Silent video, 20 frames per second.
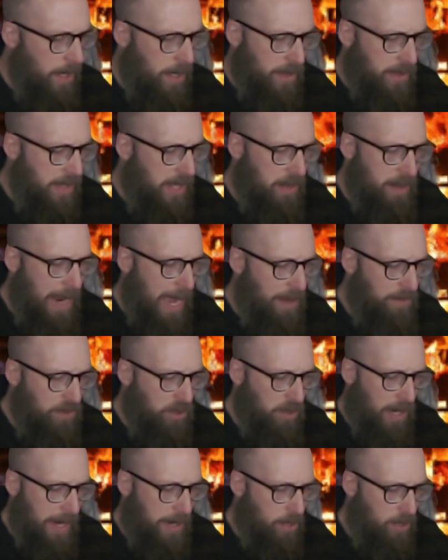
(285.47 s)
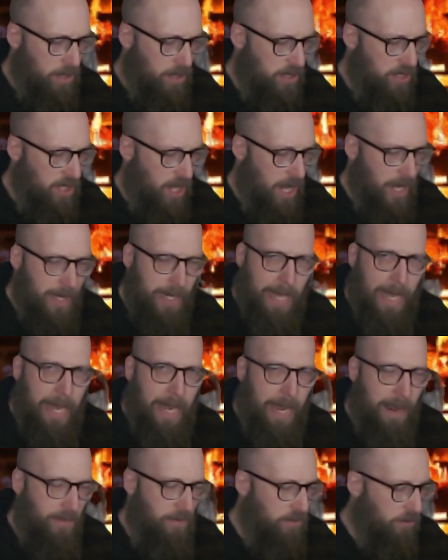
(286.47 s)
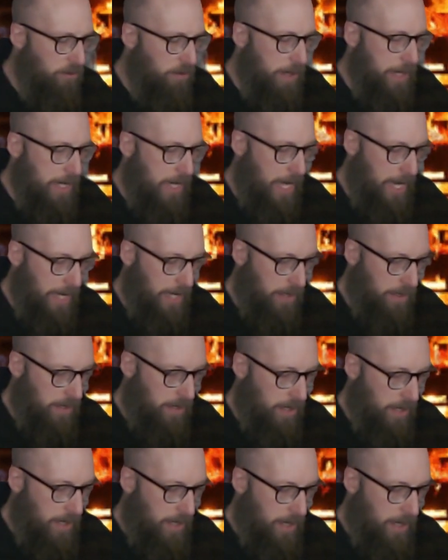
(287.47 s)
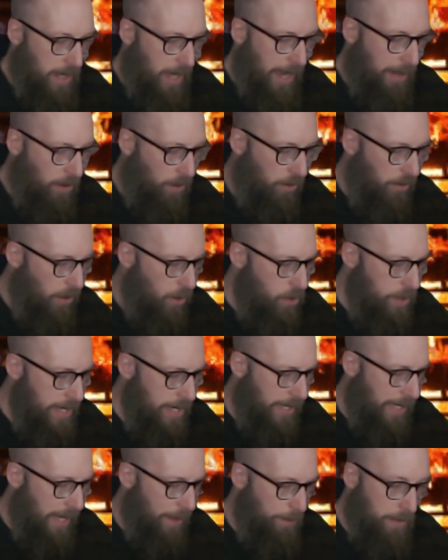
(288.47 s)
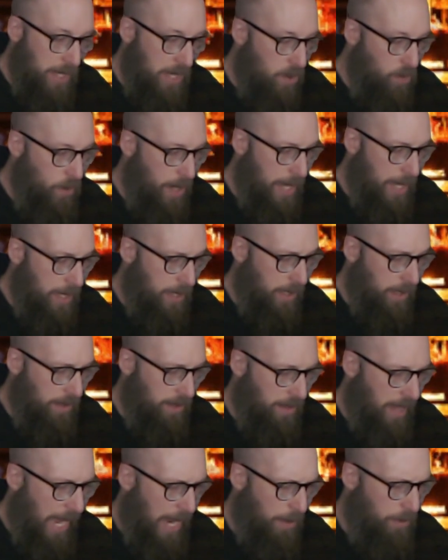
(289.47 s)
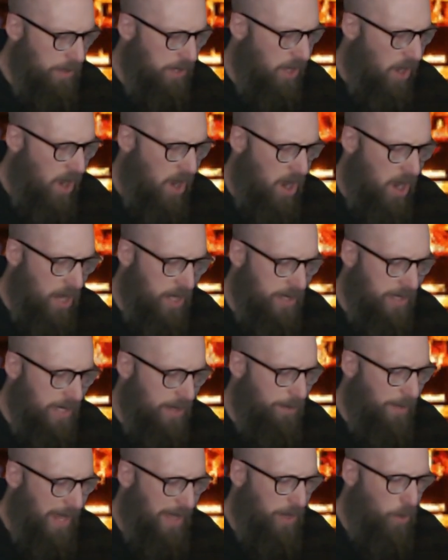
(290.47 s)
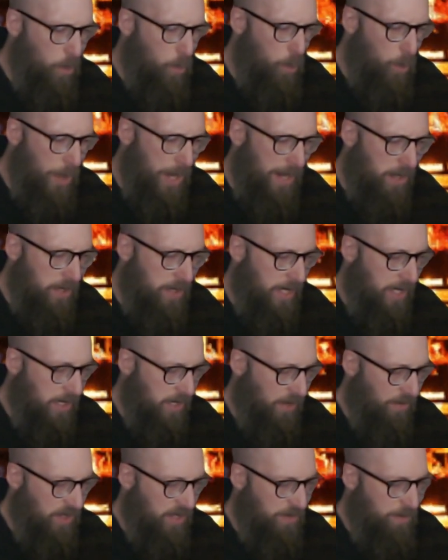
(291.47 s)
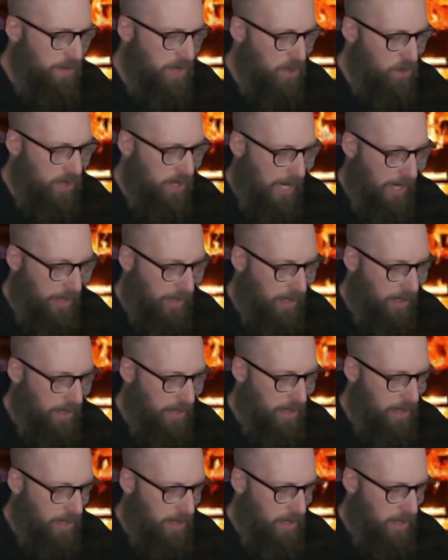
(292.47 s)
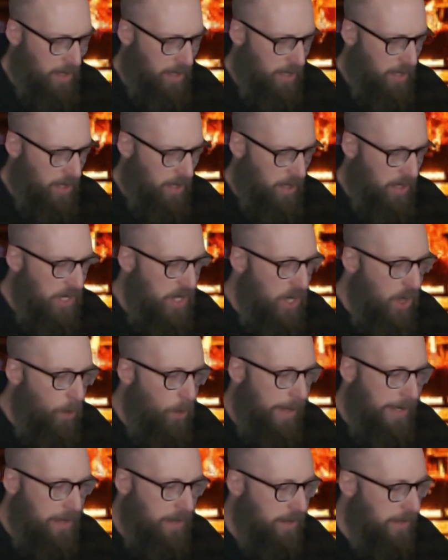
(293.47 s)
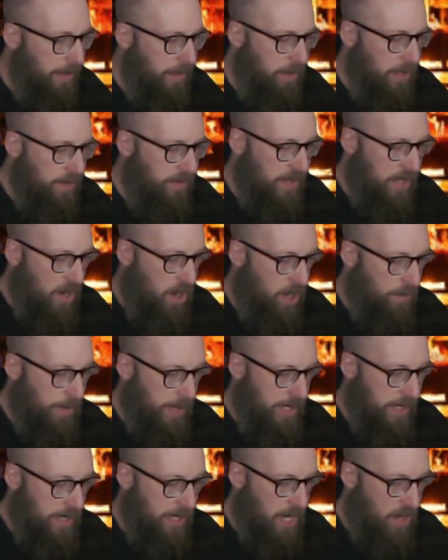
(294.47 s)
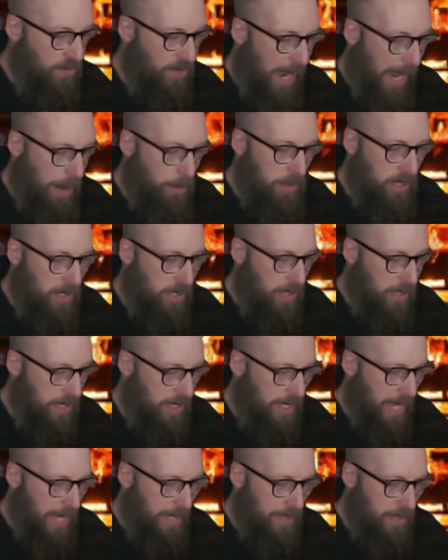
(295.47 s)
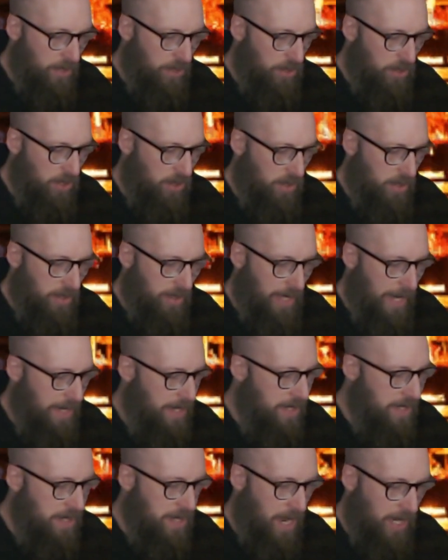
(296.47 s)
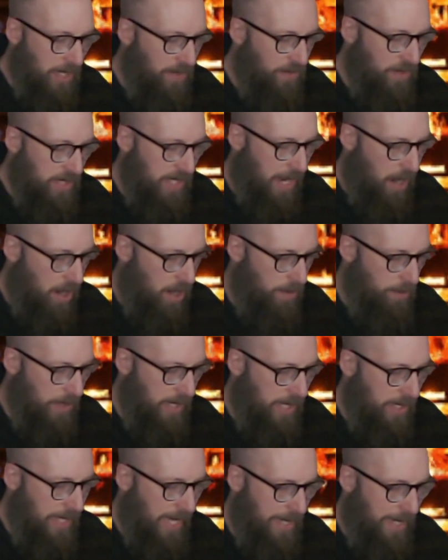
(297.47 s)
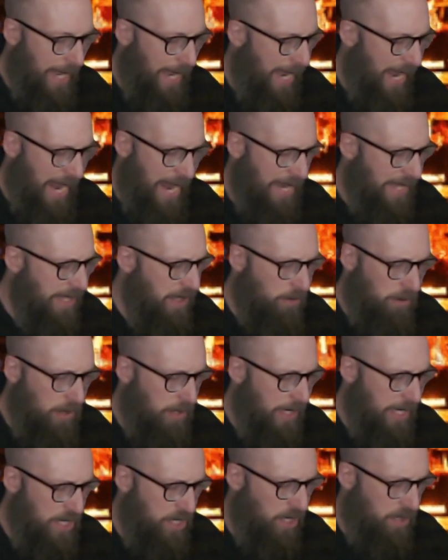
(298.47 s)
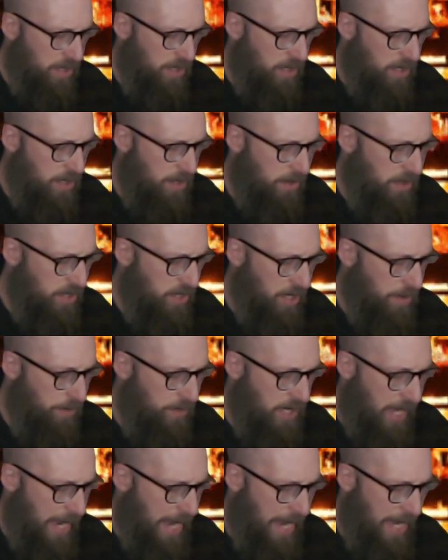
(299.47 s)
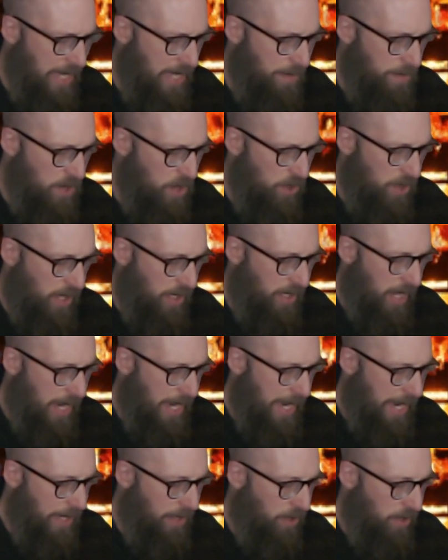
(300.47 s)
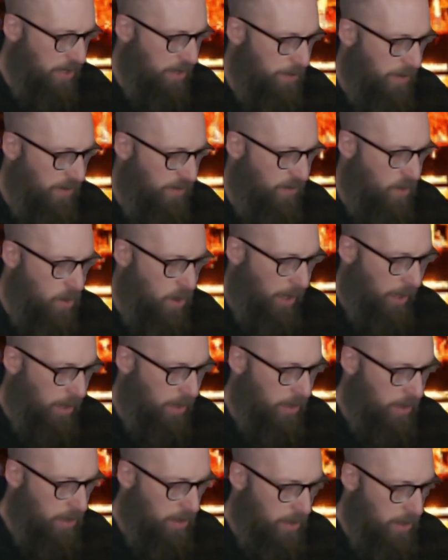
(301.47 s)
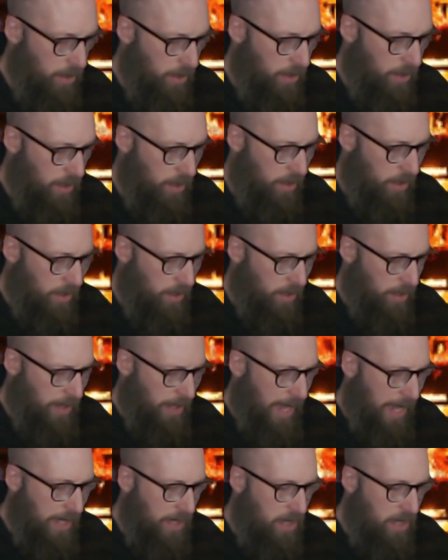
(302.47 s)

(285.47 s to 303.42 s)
Thereafter I heard Zann every night, and although he kept me awake, I was haunted by the weirdness of his music. Knowing little of the art myself, I was yet certain that none of his harmonies had any relation relationship to any music I had heard before, and